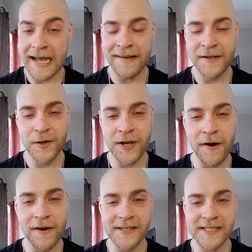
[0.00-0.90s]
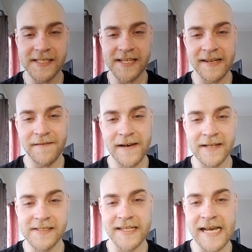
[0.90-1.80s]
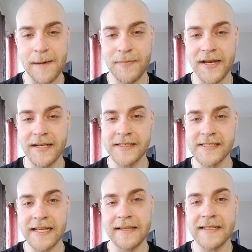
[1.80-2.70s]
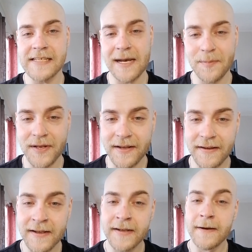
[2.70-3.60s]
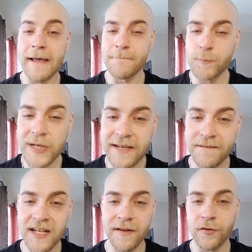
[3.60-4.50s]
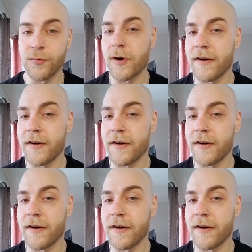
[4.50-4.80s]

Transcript: and the occurrences and events and happenings that is happening and weaved into